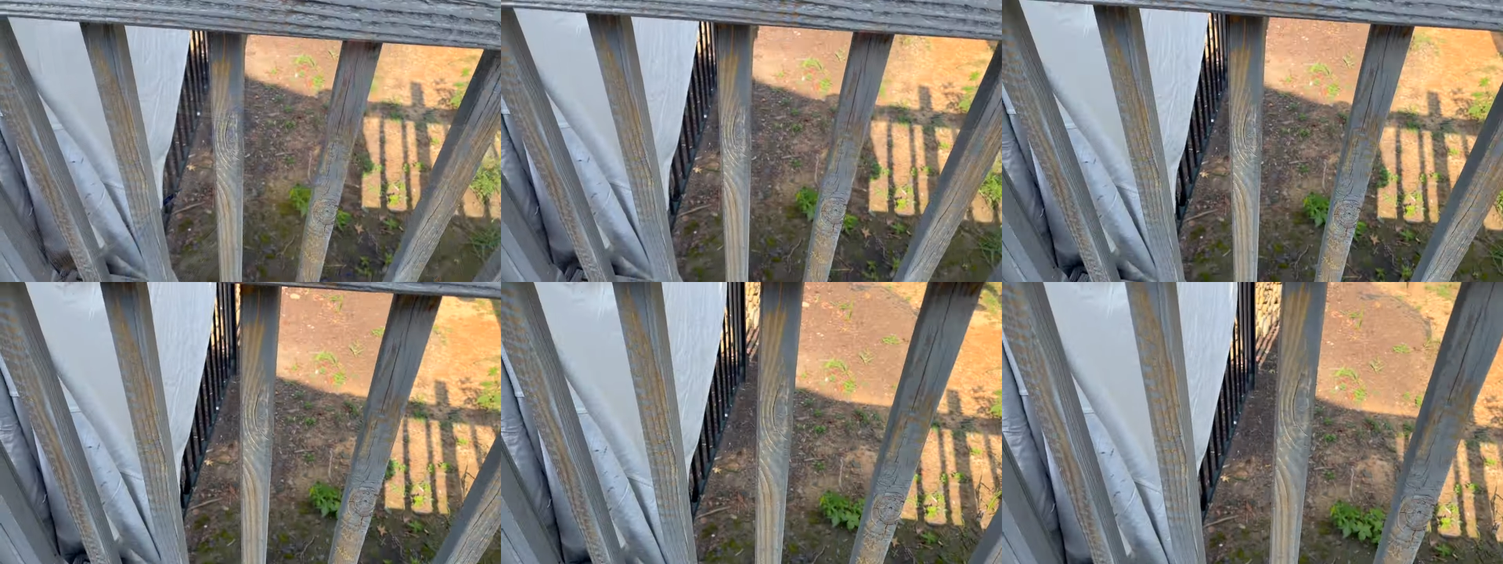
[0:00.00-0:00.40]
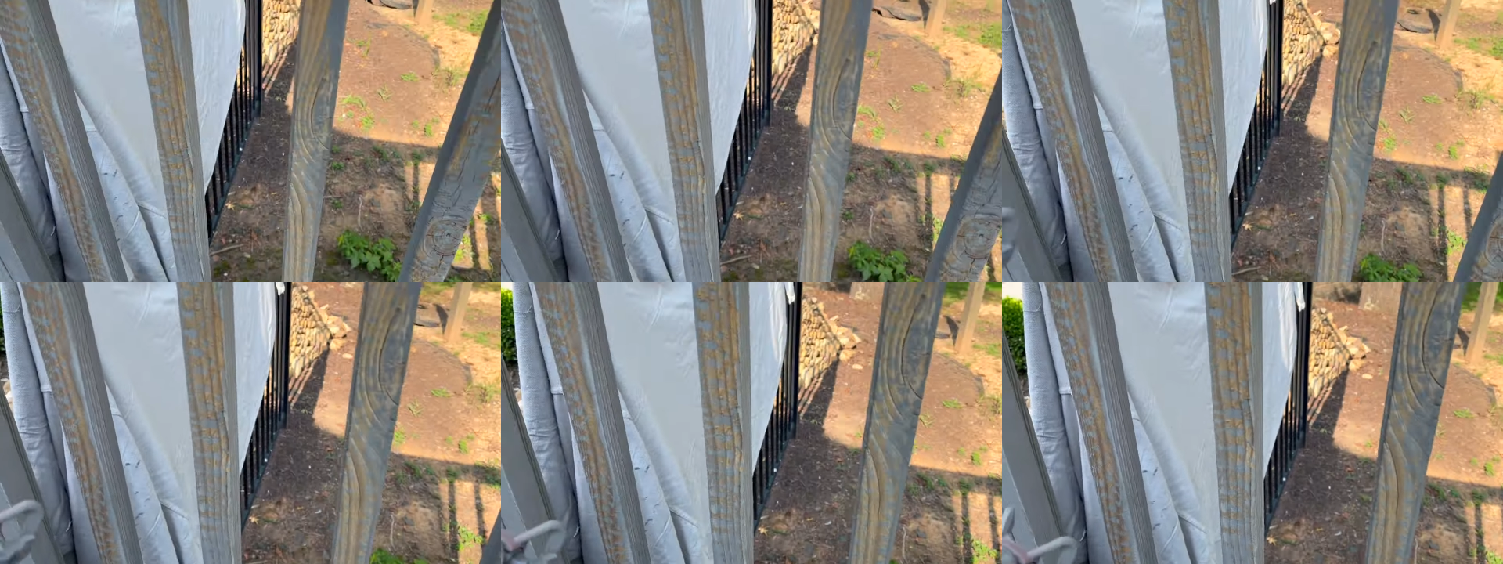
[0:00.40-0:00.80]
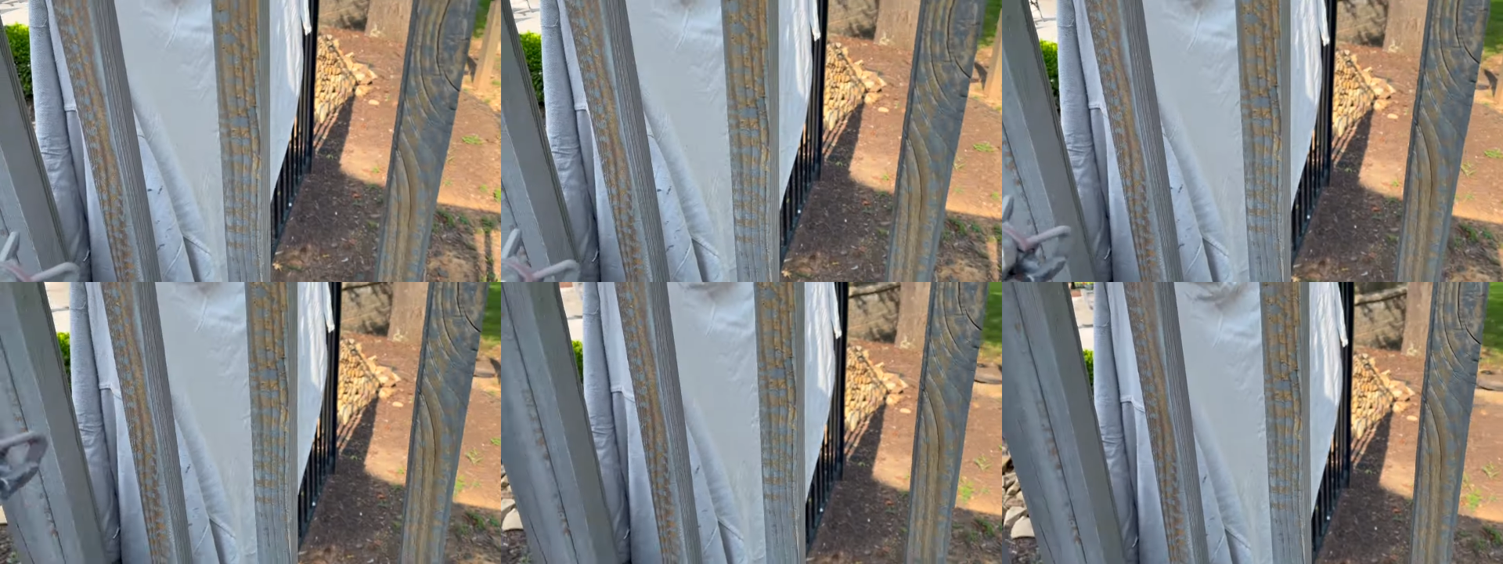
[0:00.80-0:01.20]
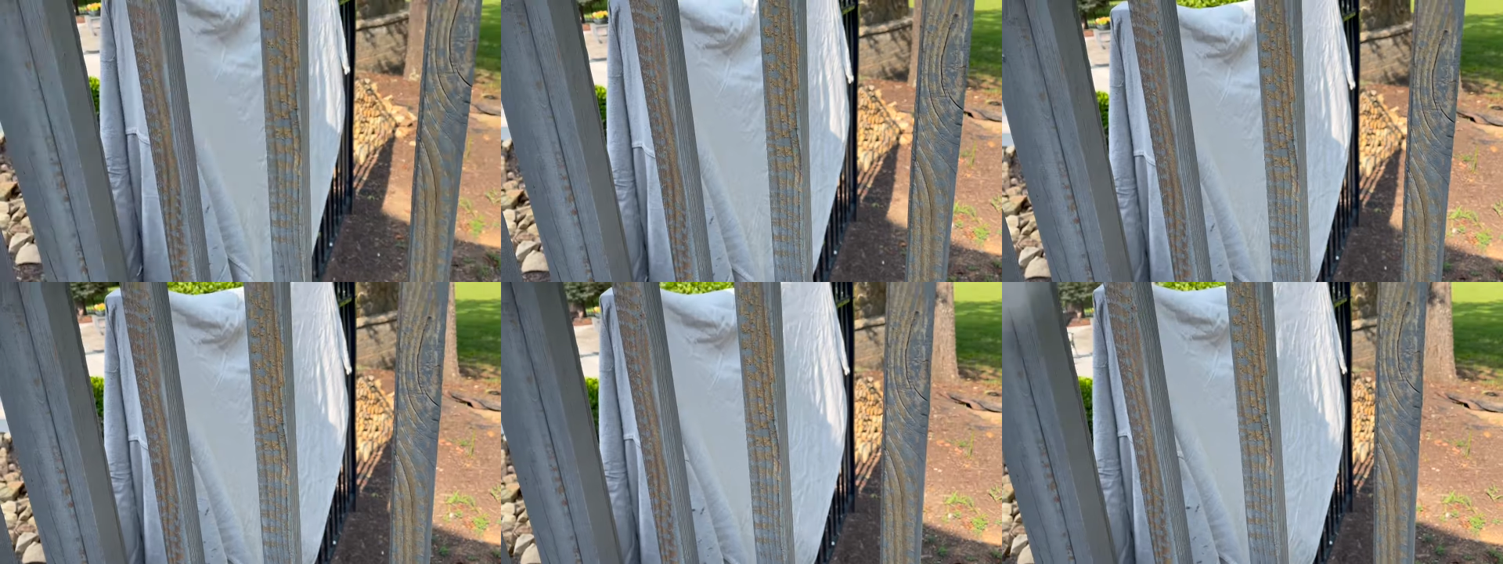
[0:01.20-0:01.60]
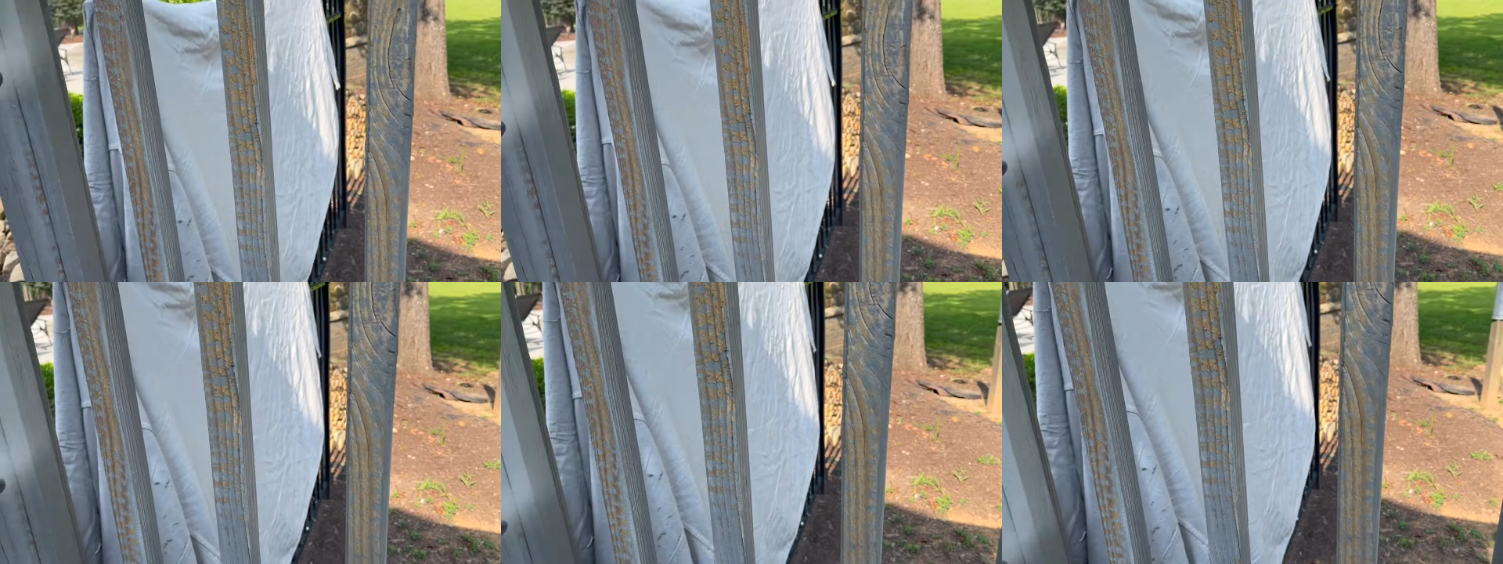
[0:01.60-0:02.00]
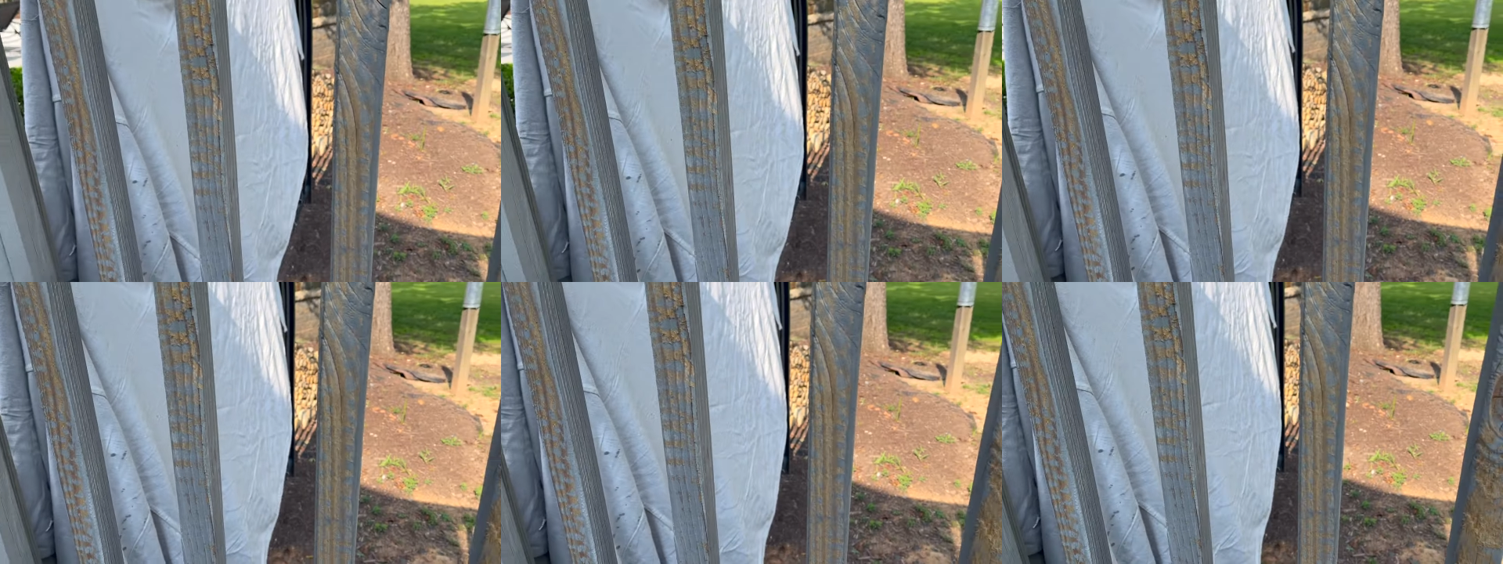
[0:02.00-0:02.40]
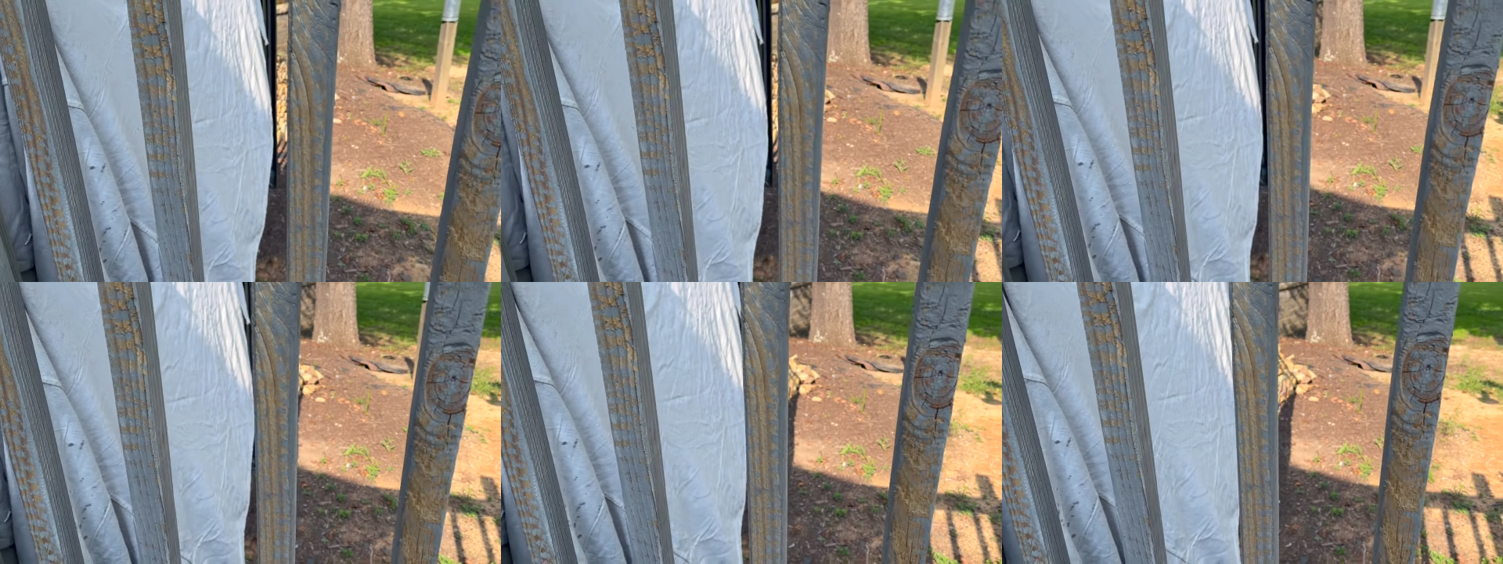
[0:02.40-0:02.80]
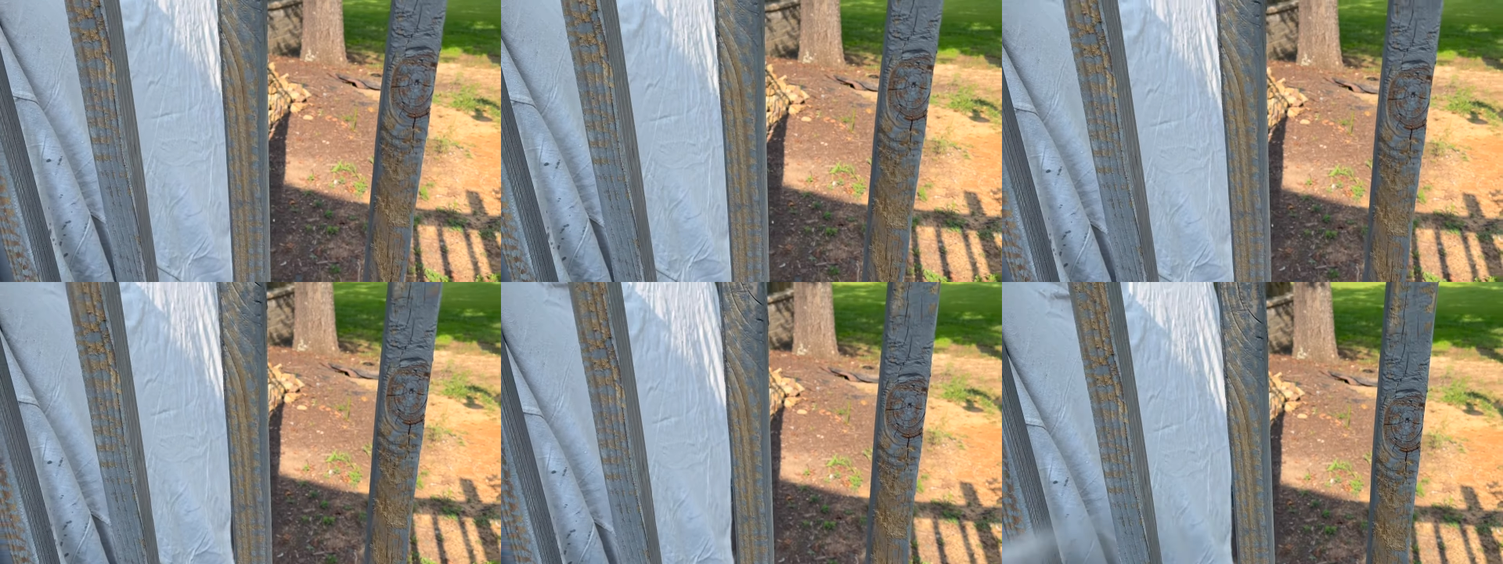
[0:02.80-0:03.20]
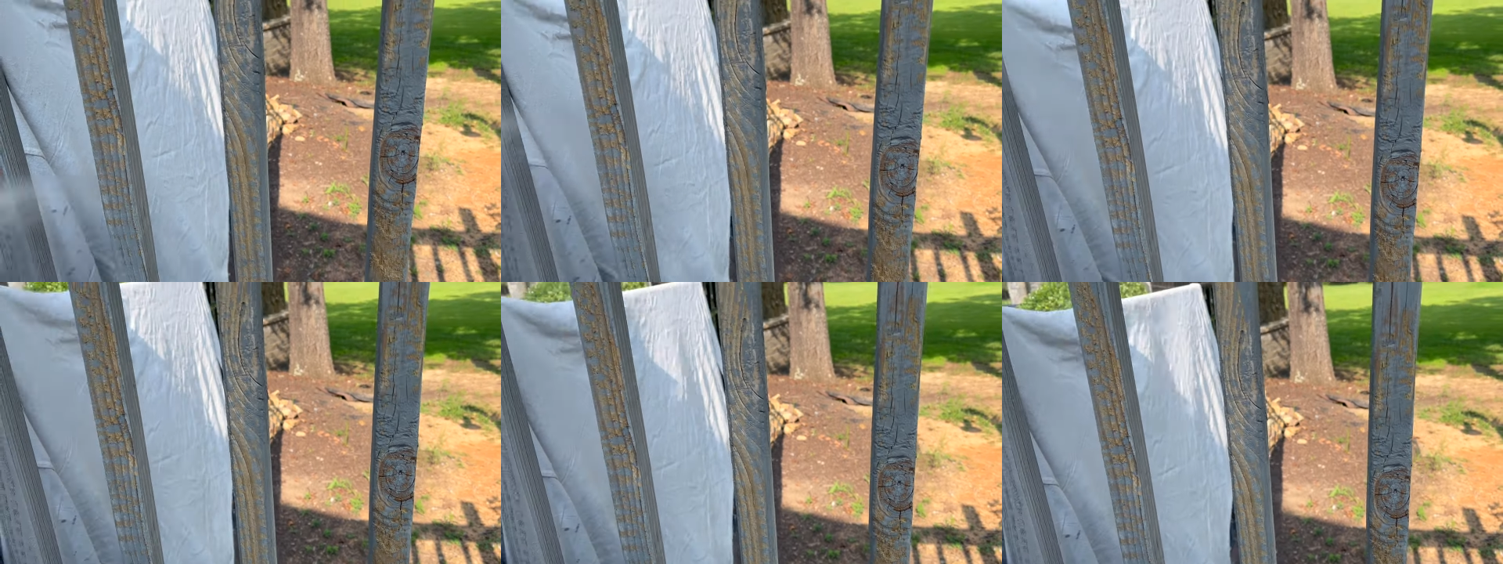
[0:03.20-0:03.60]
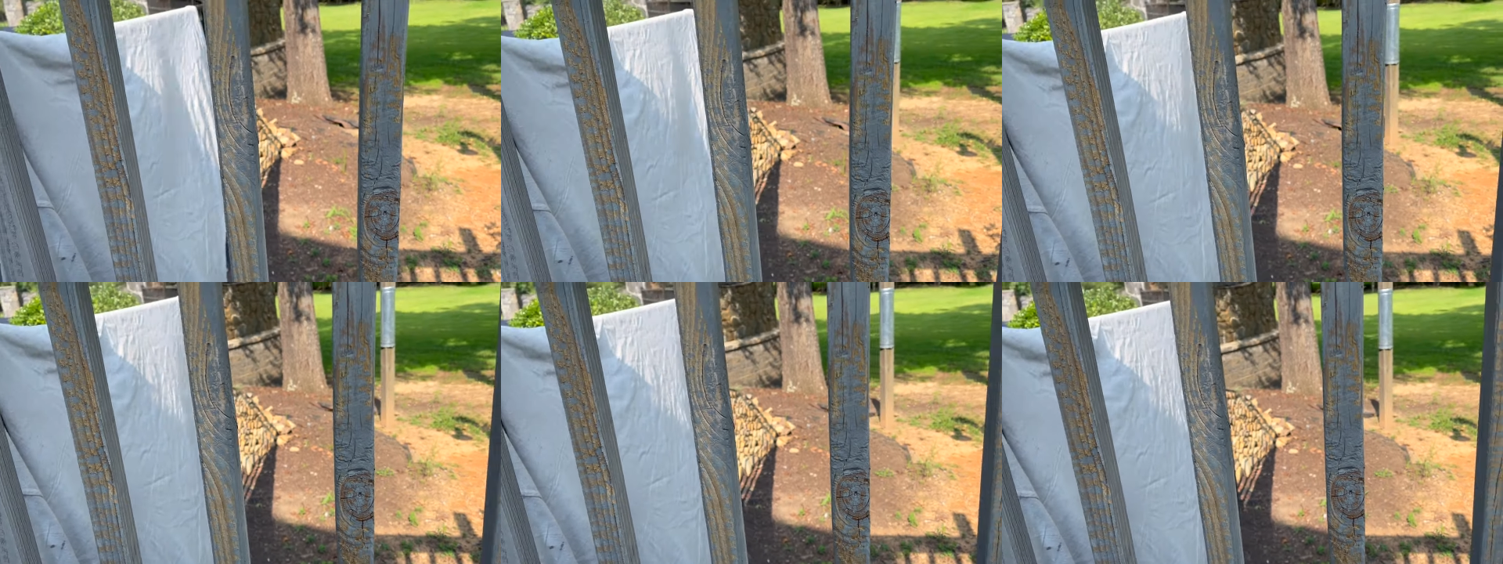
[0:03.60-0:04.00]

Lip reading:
[unreadable: no face in view]